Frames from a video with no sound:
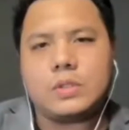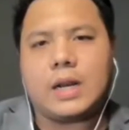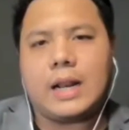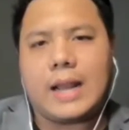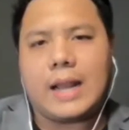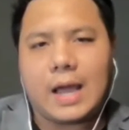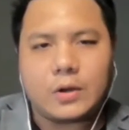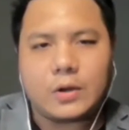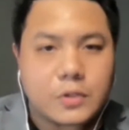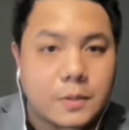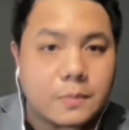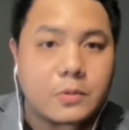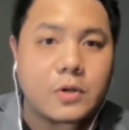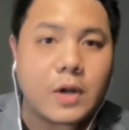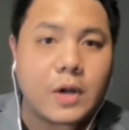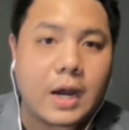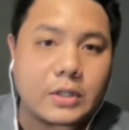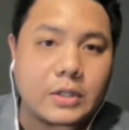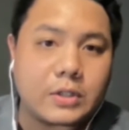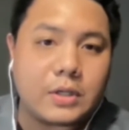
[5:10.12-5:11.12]
allows them
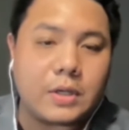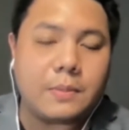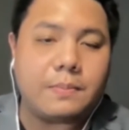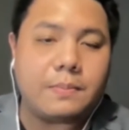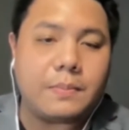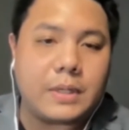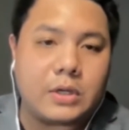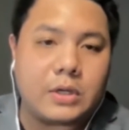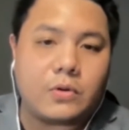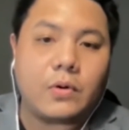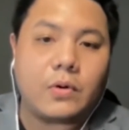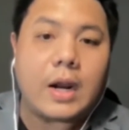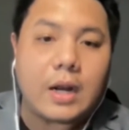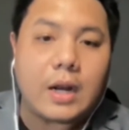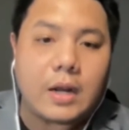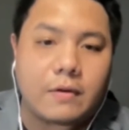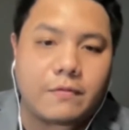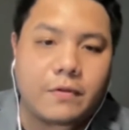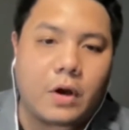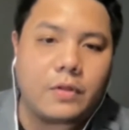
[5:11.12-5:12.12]
to actually be
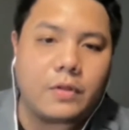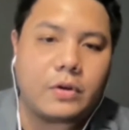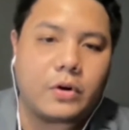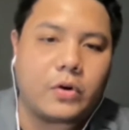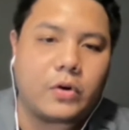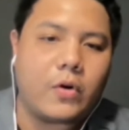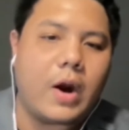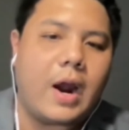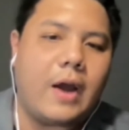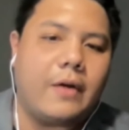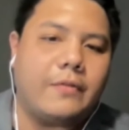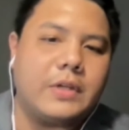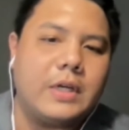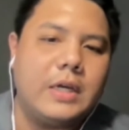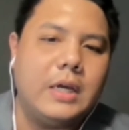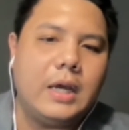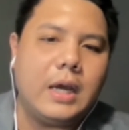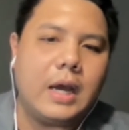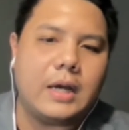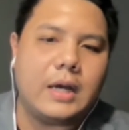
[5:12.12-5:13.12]
creative on their craft
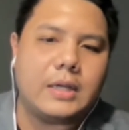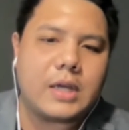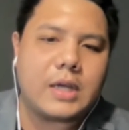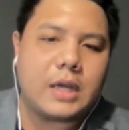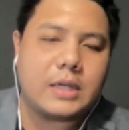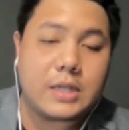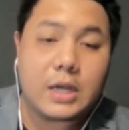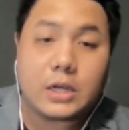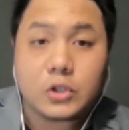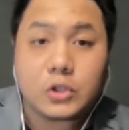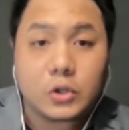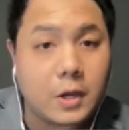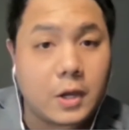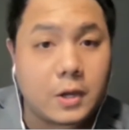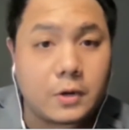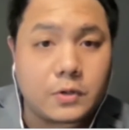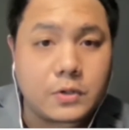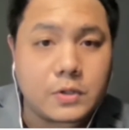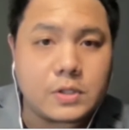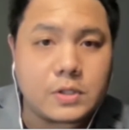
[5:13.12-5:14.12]
as
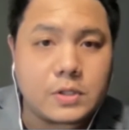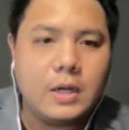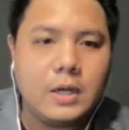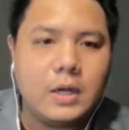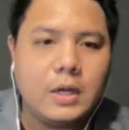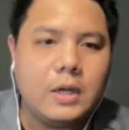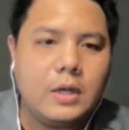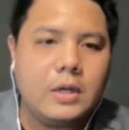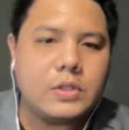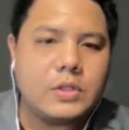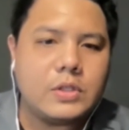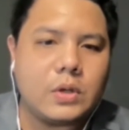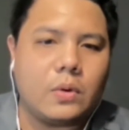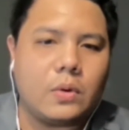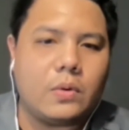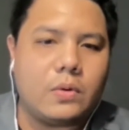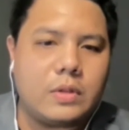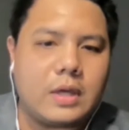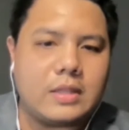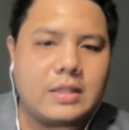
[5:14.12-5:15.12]
educators.
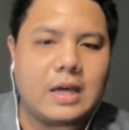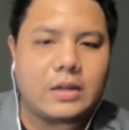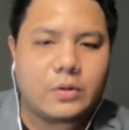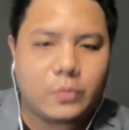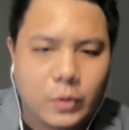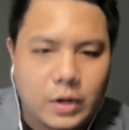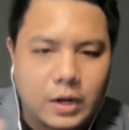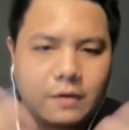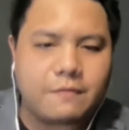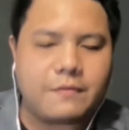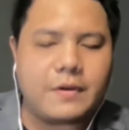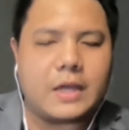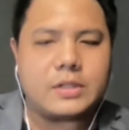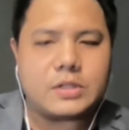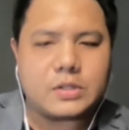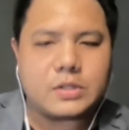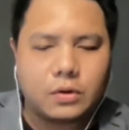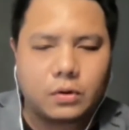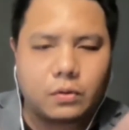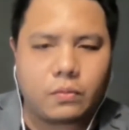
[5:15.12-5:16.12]
So that
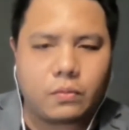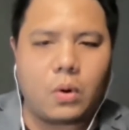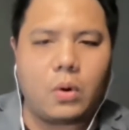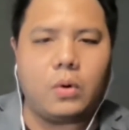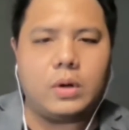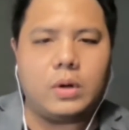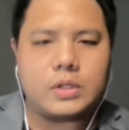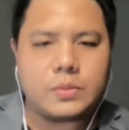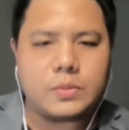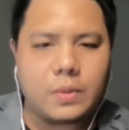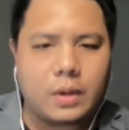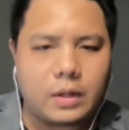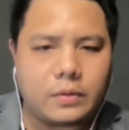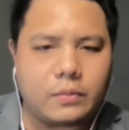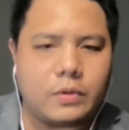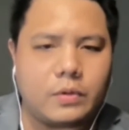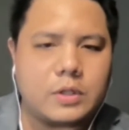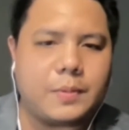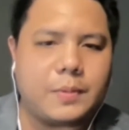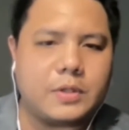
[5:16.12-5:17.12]
reinvents their role as well
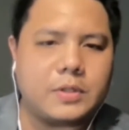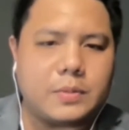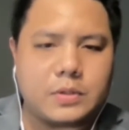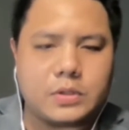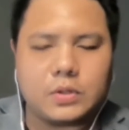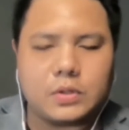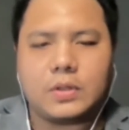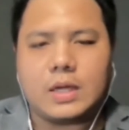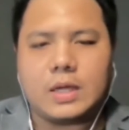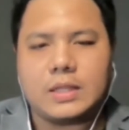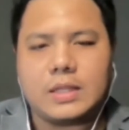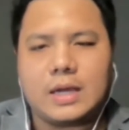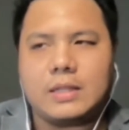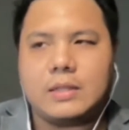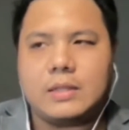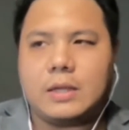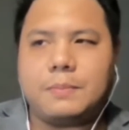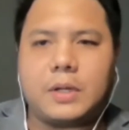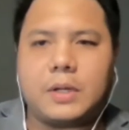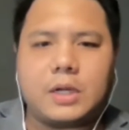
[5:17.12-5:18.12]
and responsibility. So
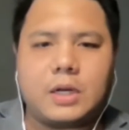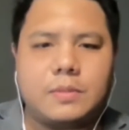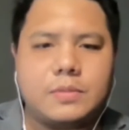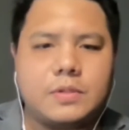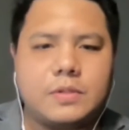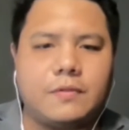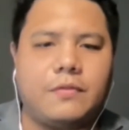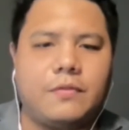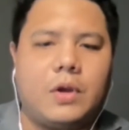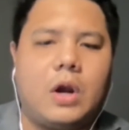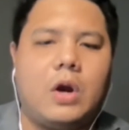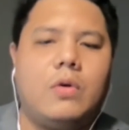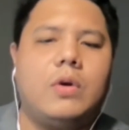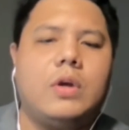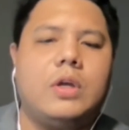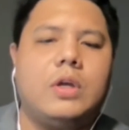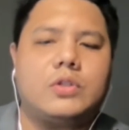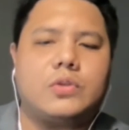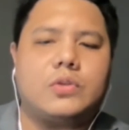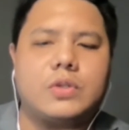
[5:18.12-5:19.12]
that becomes a
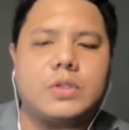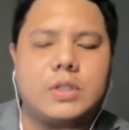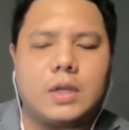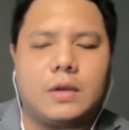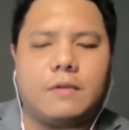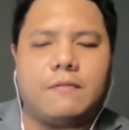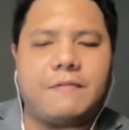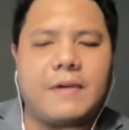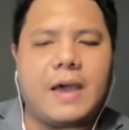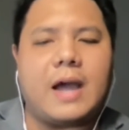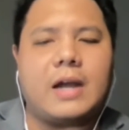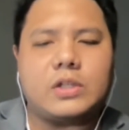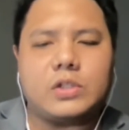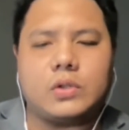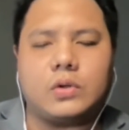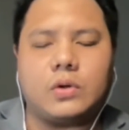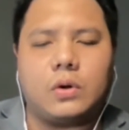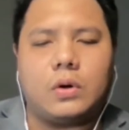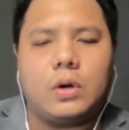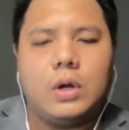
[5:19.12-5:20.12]
very interesting
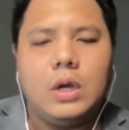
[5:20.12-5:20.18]
factor